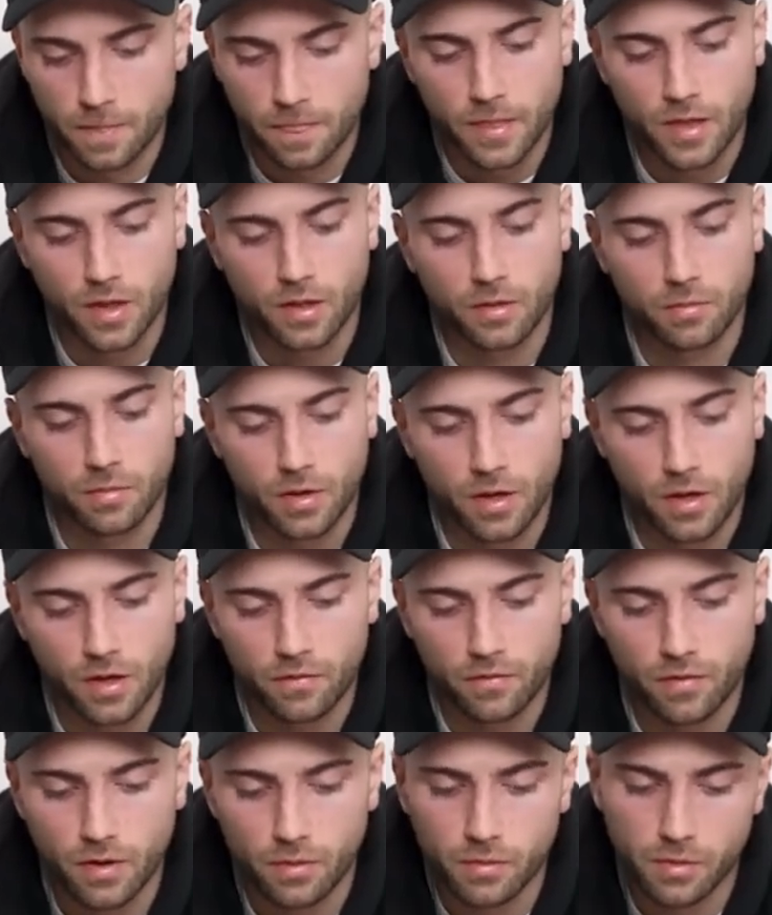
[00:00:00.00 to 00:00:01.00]
The LeBerry
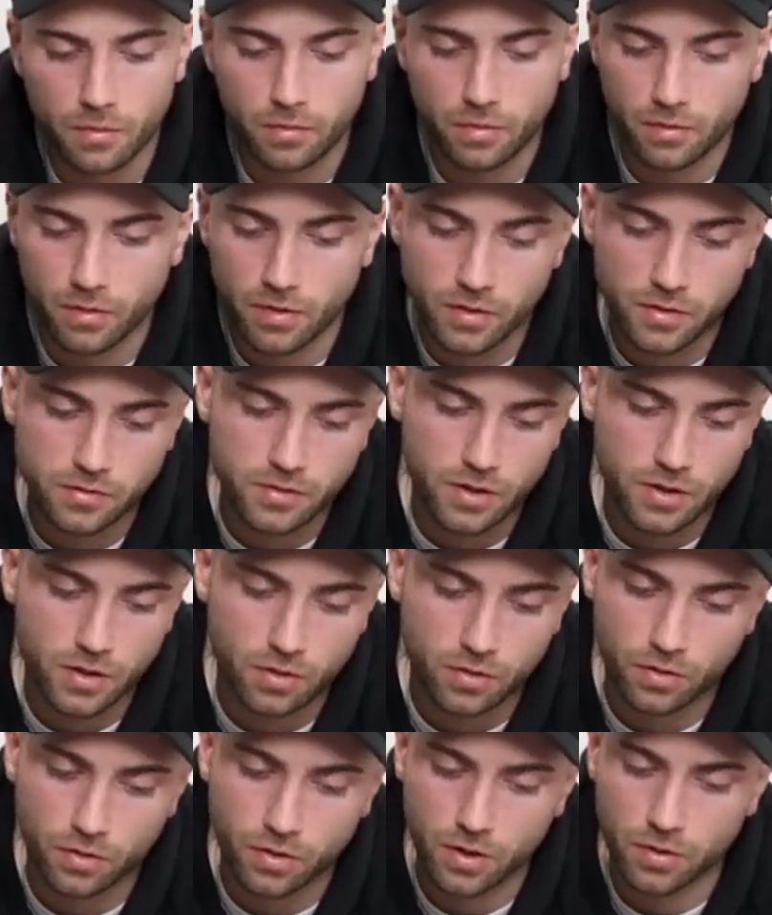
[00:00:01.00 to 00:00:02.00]
family believes that
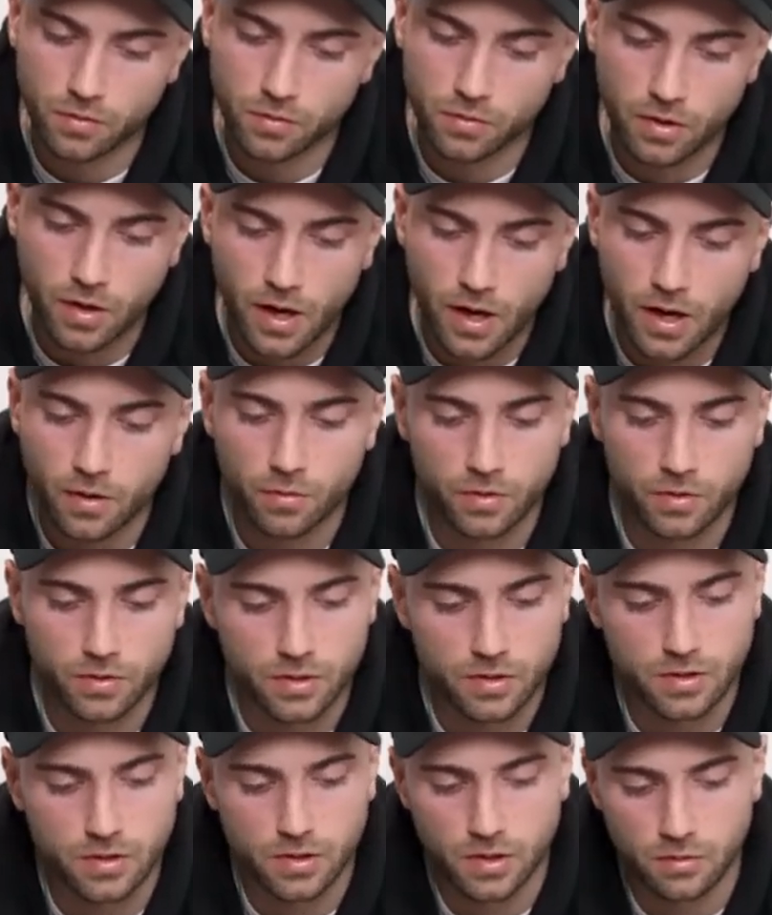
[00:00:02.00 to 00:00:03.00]
Corey would not want
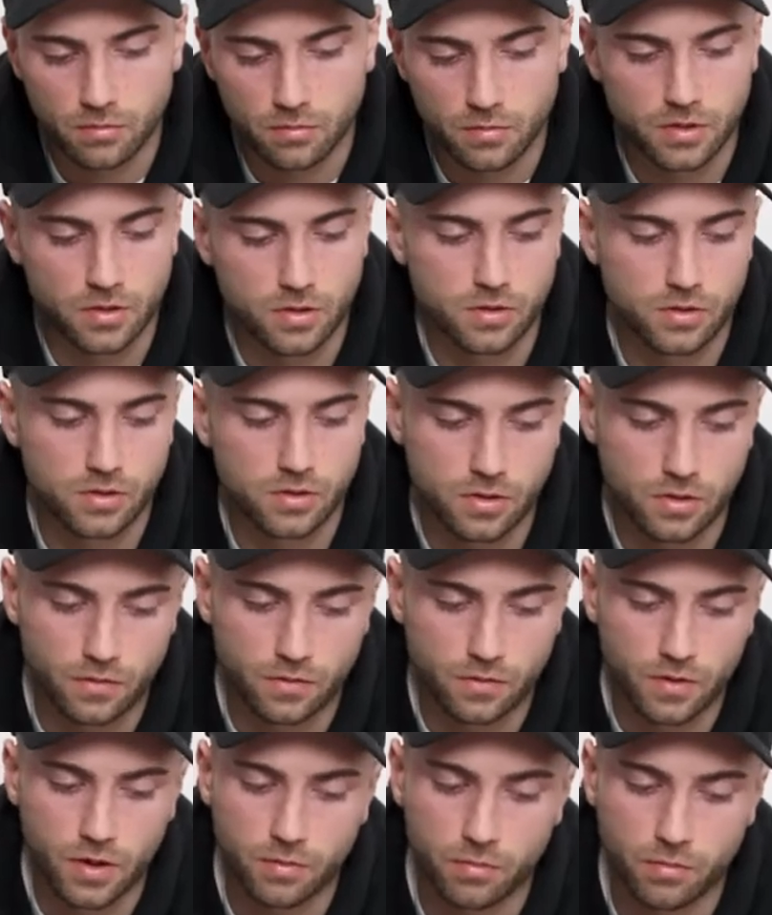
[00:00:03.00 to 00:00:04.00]
to see Mr.
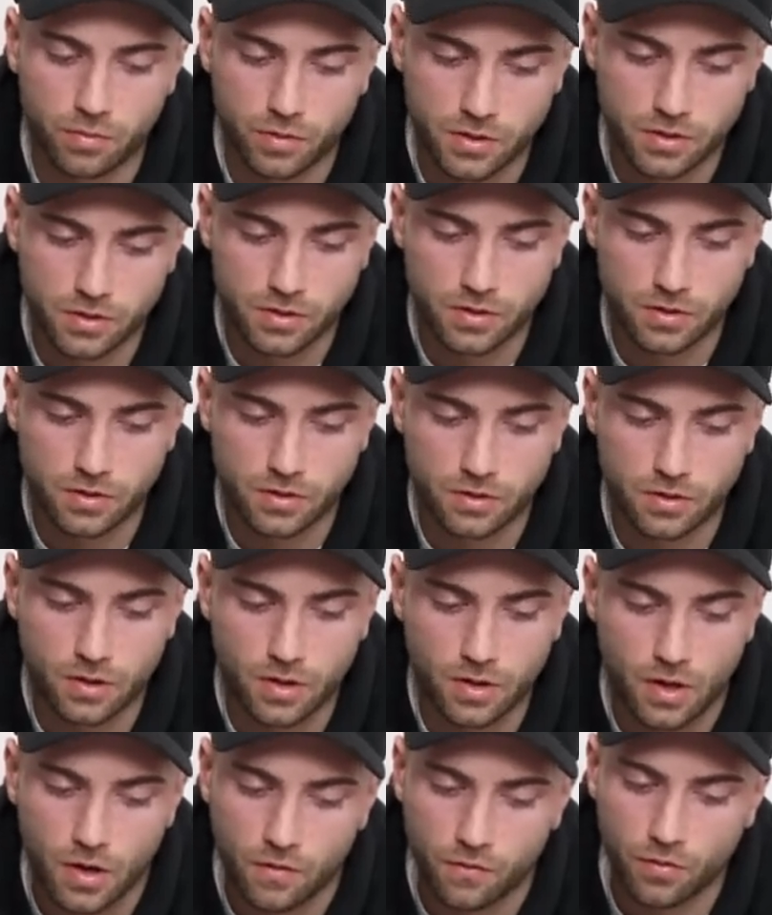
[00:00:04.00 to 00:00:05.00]
Silva imprisoned
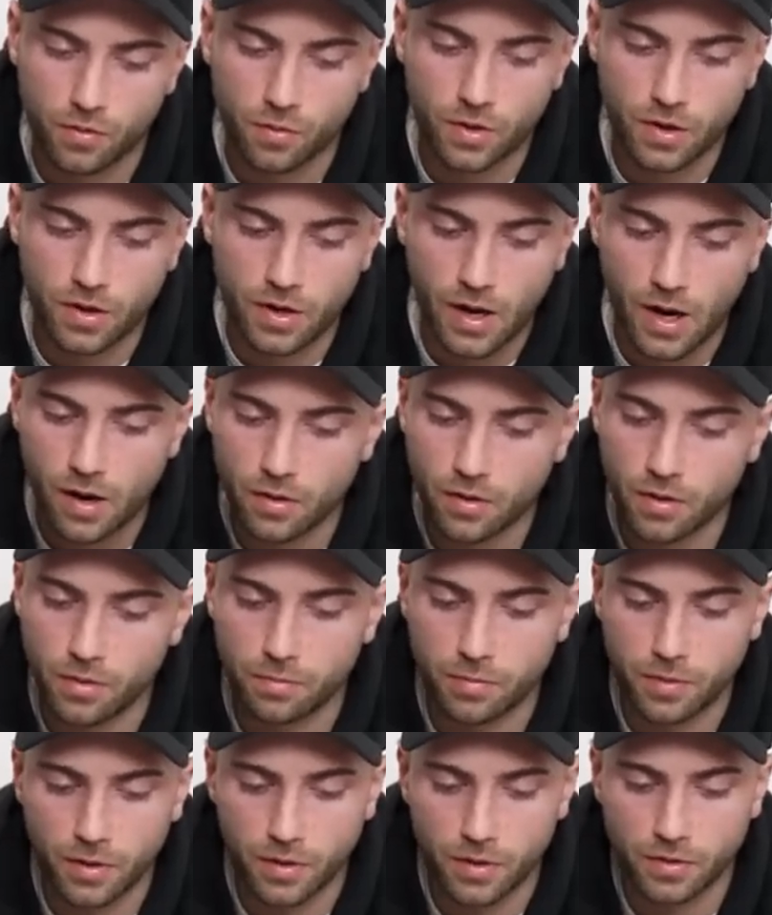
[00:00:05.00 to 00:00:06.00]
for what now
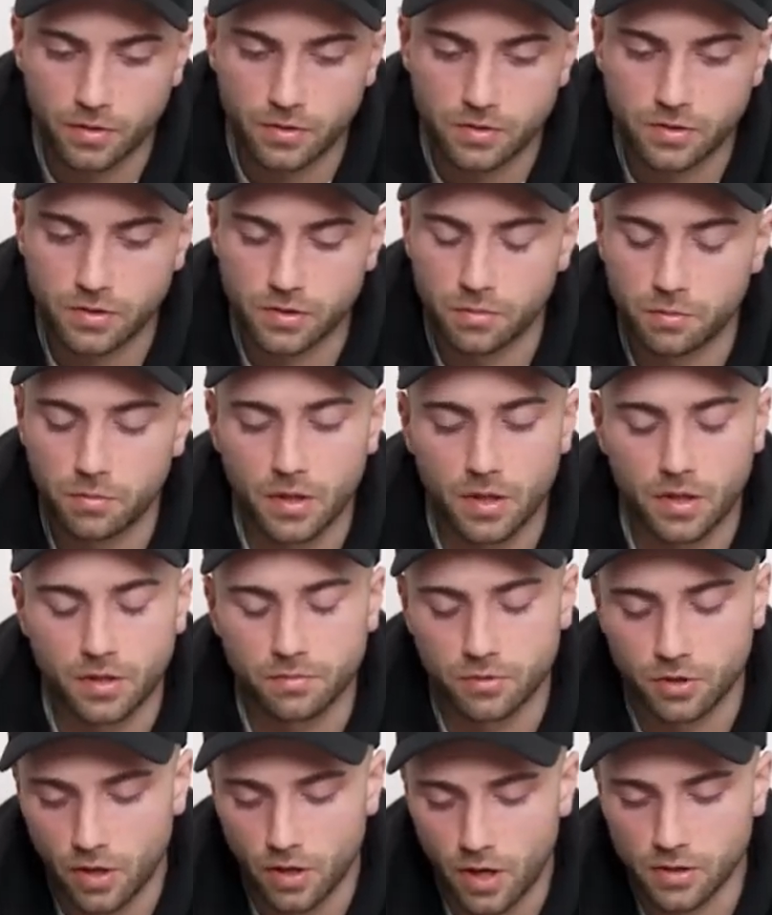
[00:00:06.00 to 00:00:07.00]
appears to be a
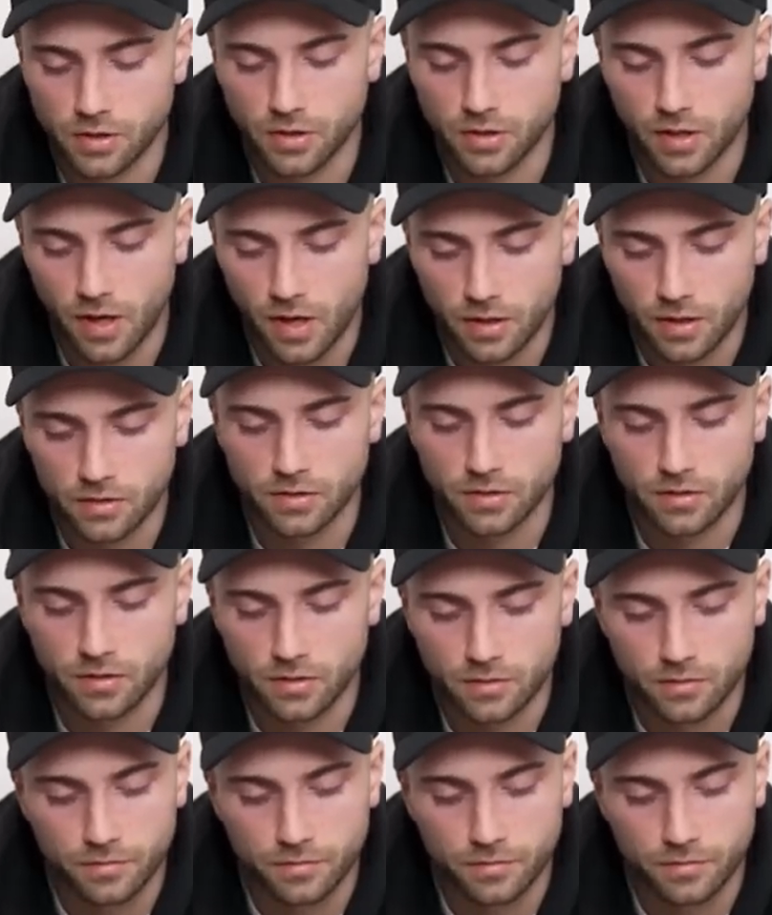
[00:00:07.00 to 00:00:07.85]
tragic accident.